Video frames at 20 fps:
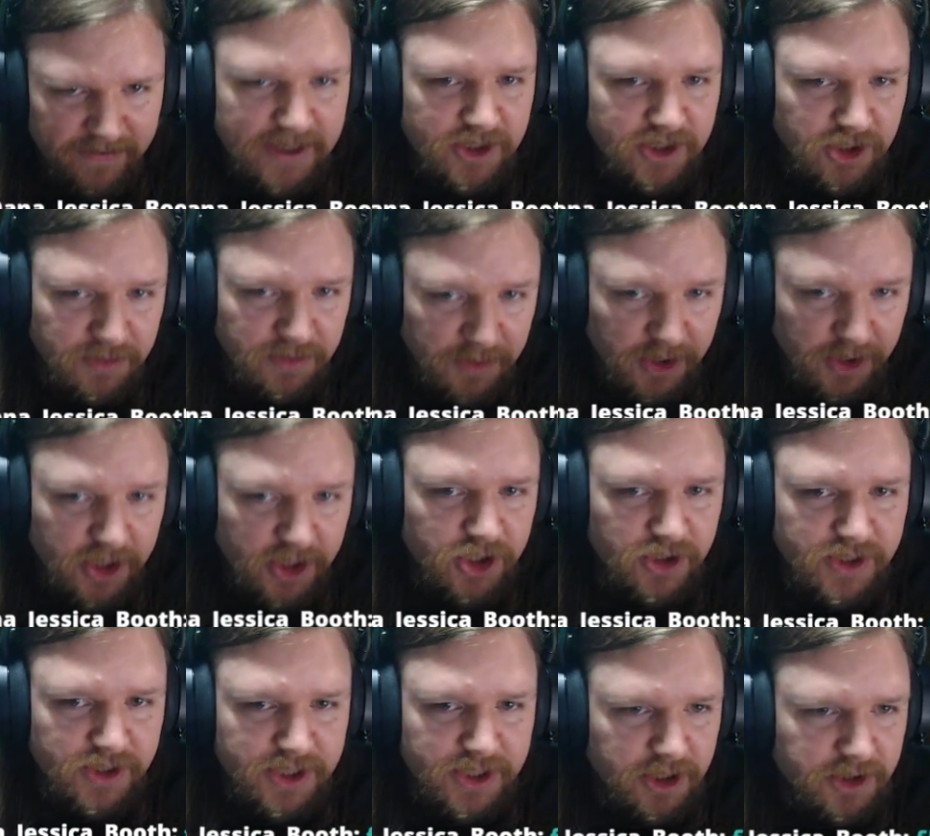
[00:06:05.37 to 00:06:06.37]

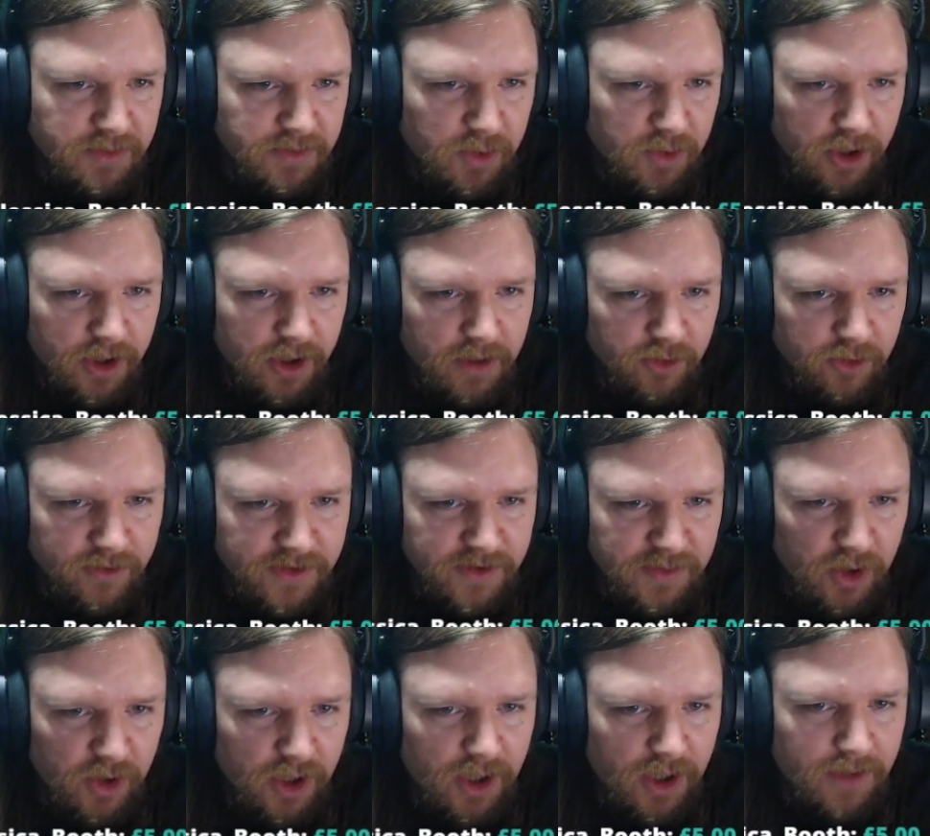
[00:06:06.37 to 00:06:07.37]
munitions and a smaller number of
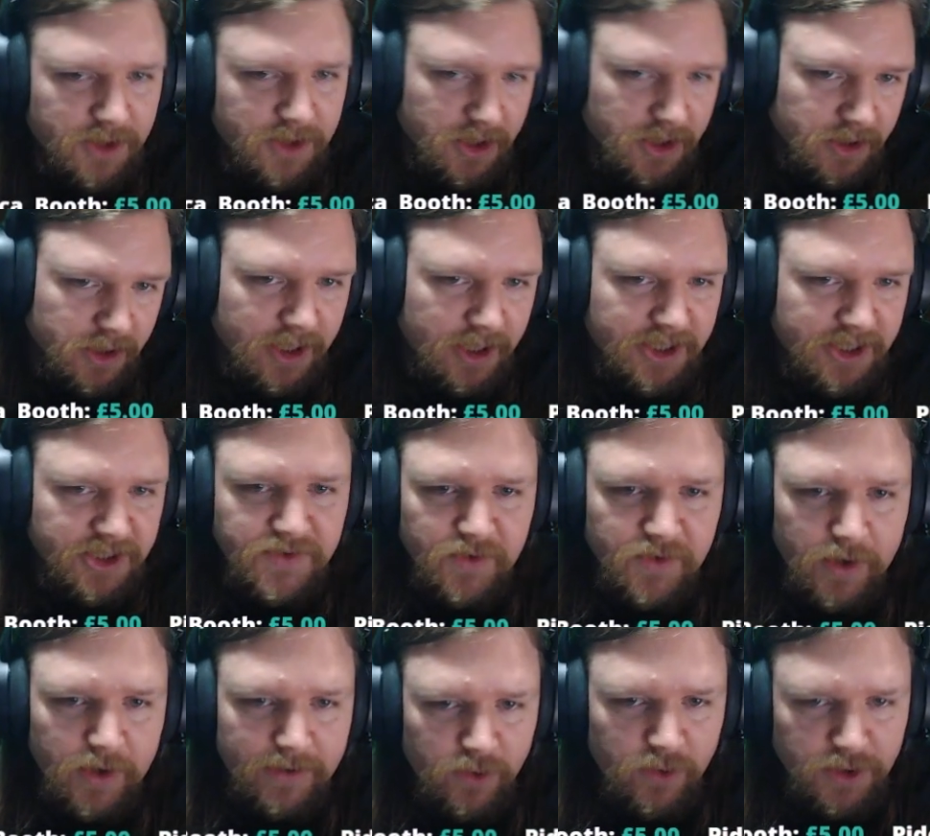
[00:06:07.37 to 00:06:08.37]
small arms under license
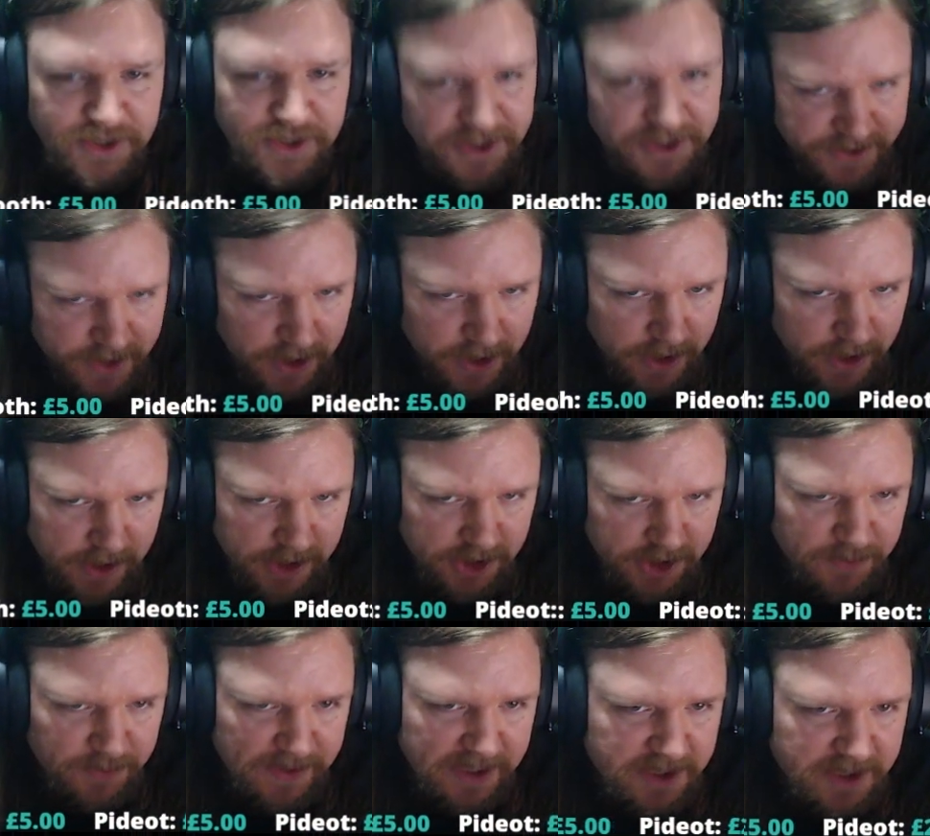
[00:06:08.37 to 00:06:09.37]
for our forces. It
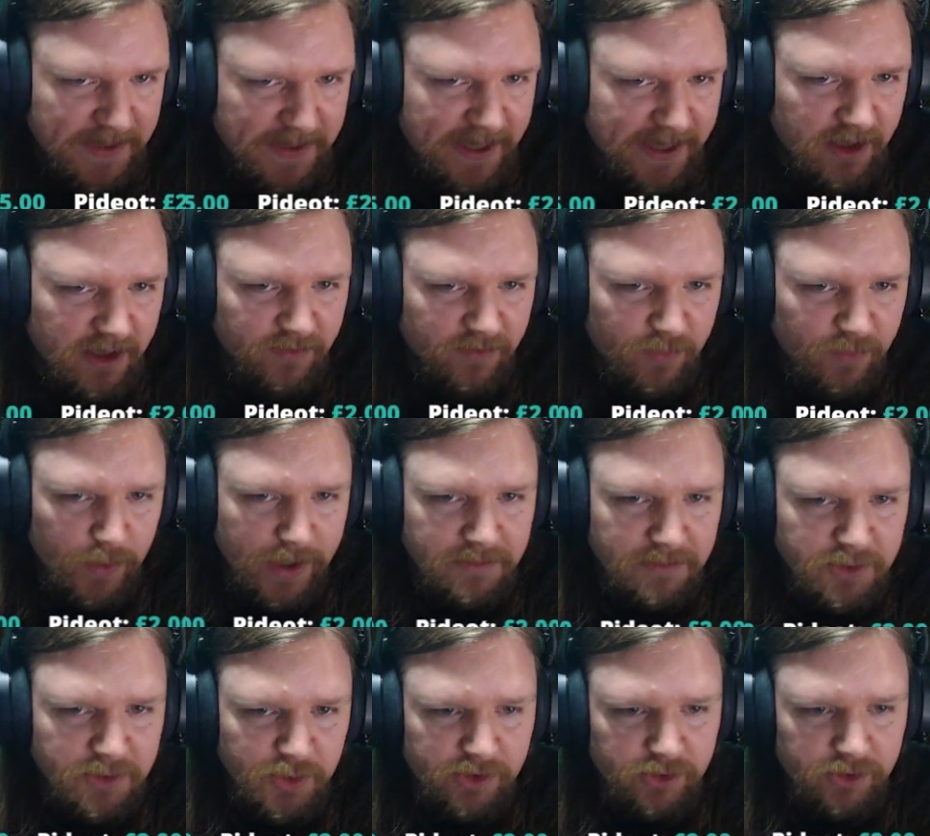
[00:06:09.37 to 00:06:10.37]
should be expanded if we aim
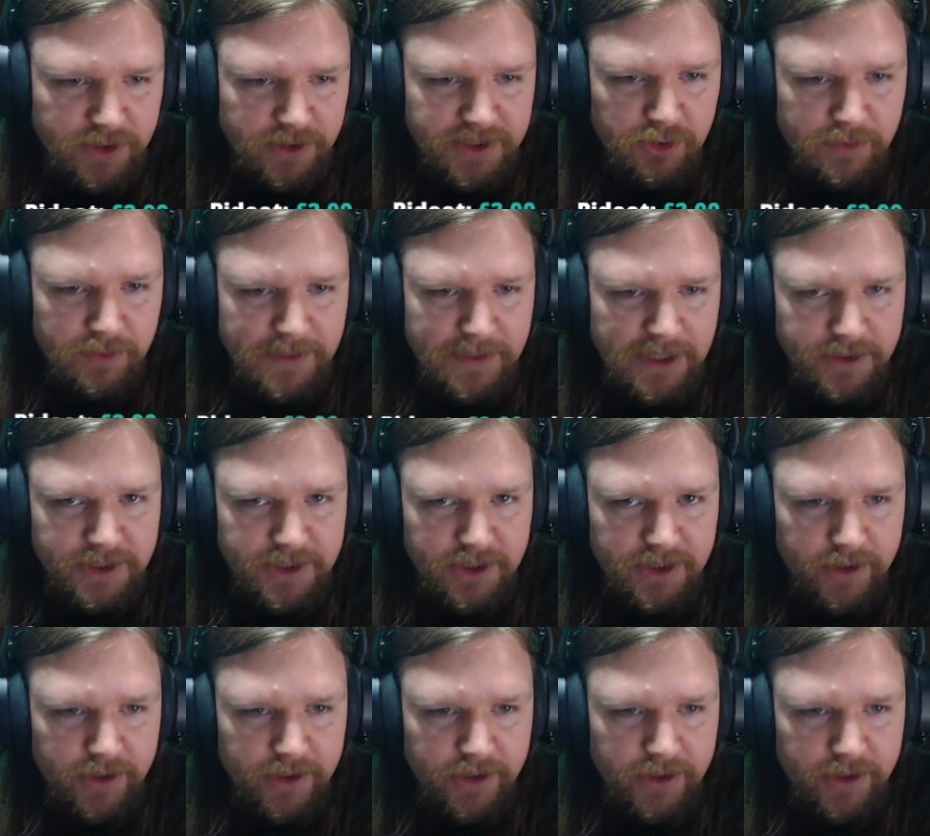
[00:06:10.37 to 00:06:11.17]
to increase our military.